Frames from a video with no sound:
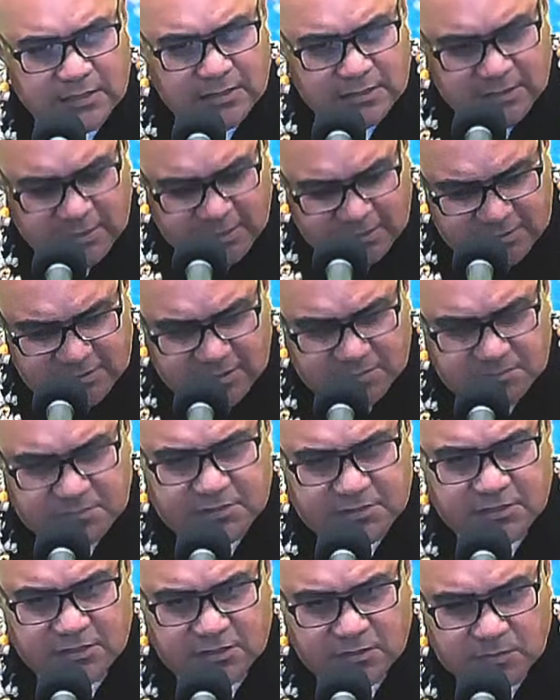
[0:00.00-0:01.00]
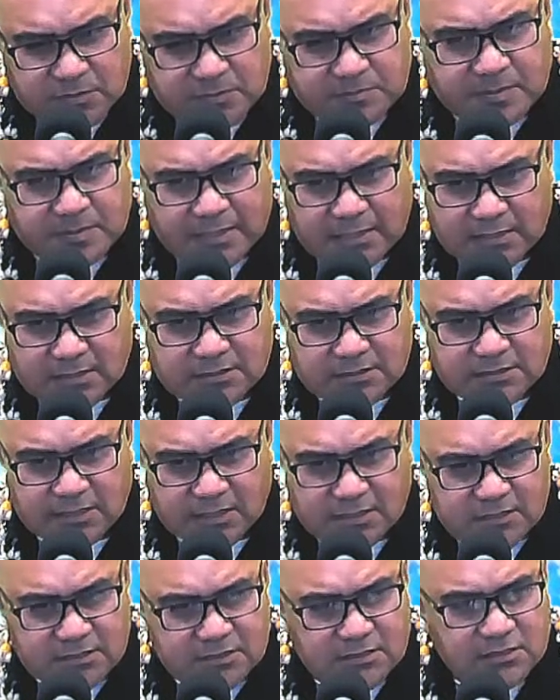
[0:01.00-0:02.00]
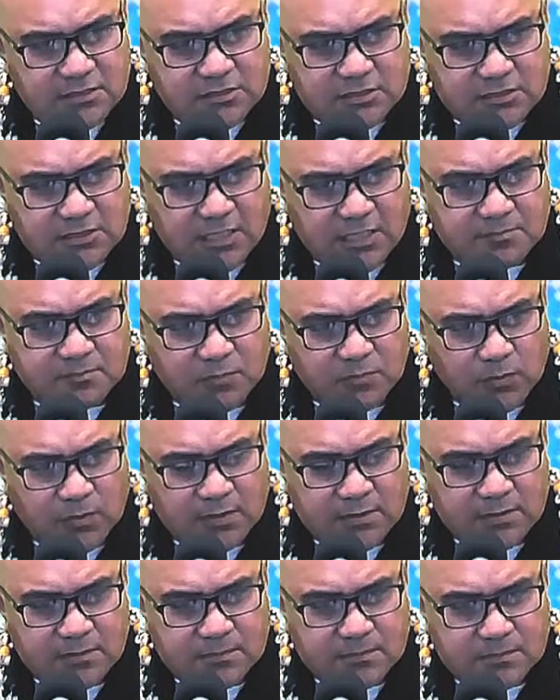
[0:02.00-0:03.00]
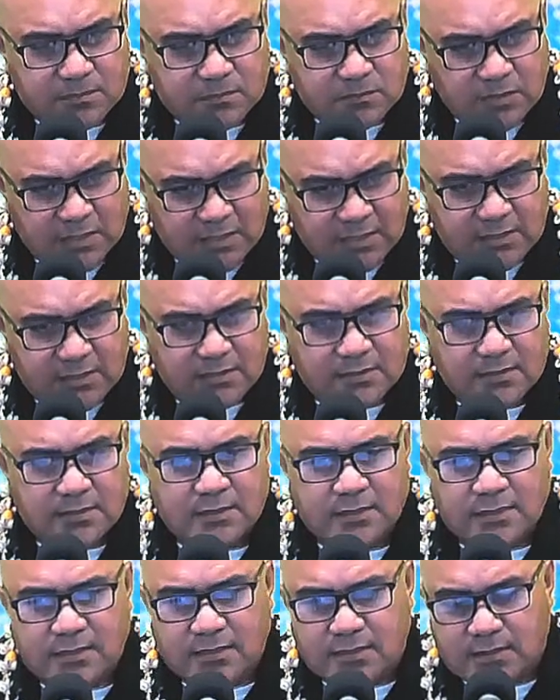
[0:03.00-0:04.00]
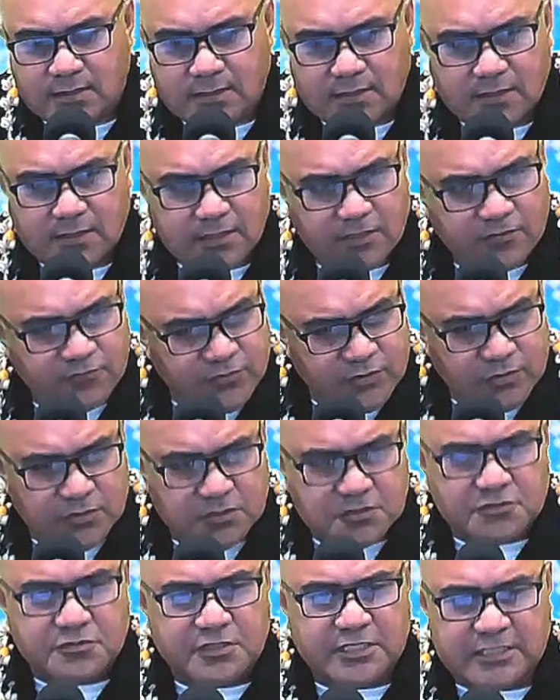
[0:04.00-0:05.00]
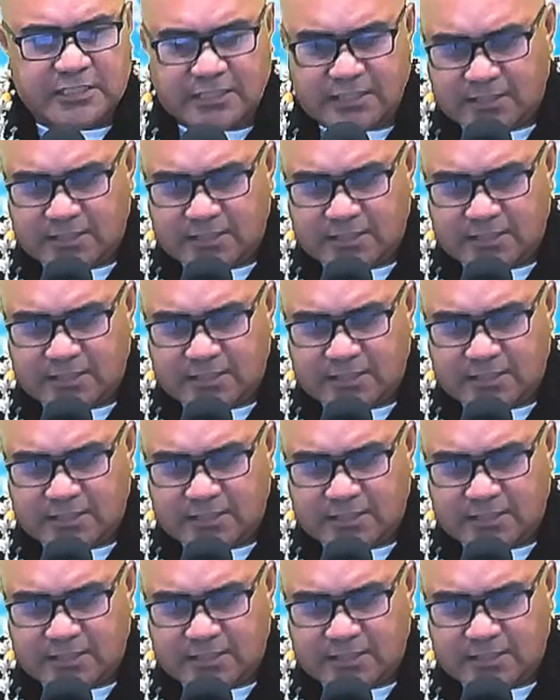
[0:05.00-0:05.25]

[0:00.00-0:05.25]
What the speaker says: Let them deal with politics in Samoa, right? If you agree.